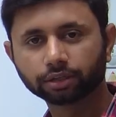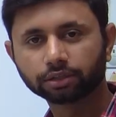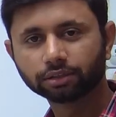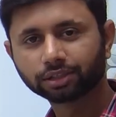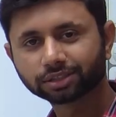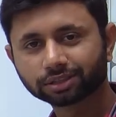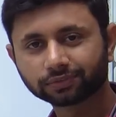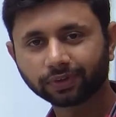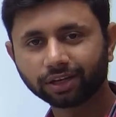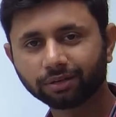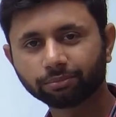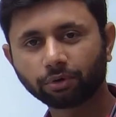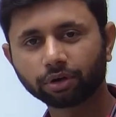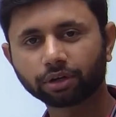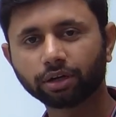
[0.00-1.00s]
This is very
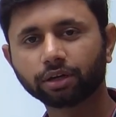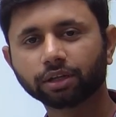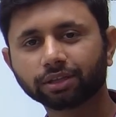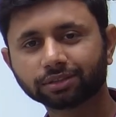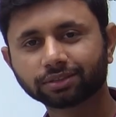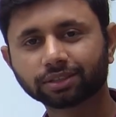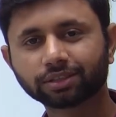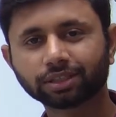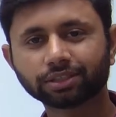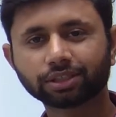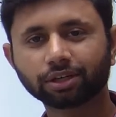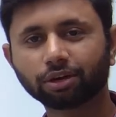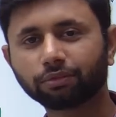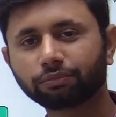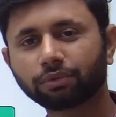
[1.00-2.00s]
important. Cessation
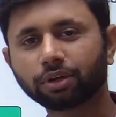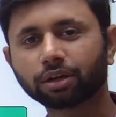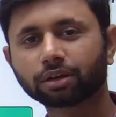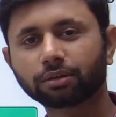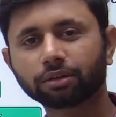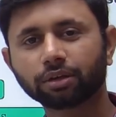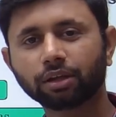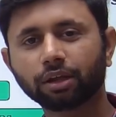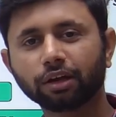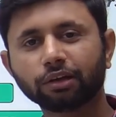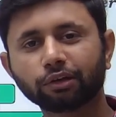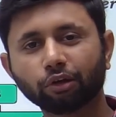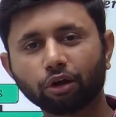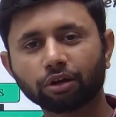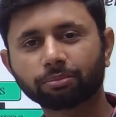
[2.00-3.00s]
of work,
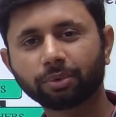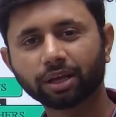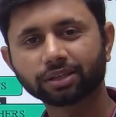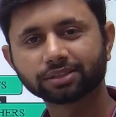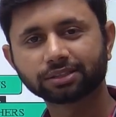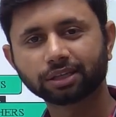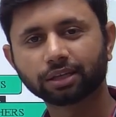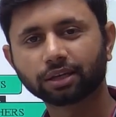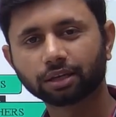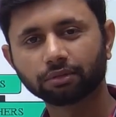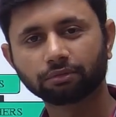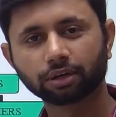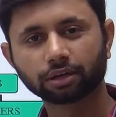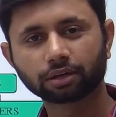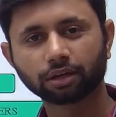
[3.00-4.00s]
not by a single
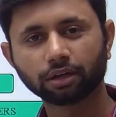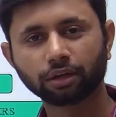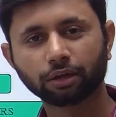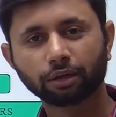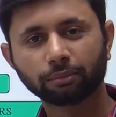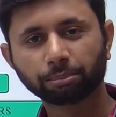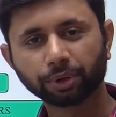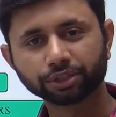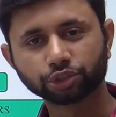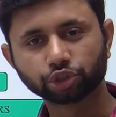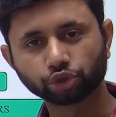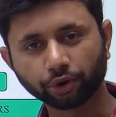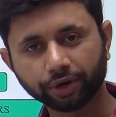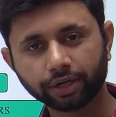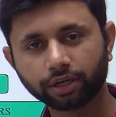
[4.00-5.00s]
worker, but
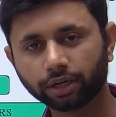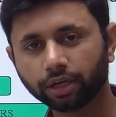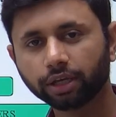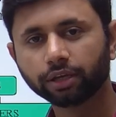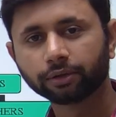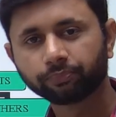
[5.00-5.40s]
jointly,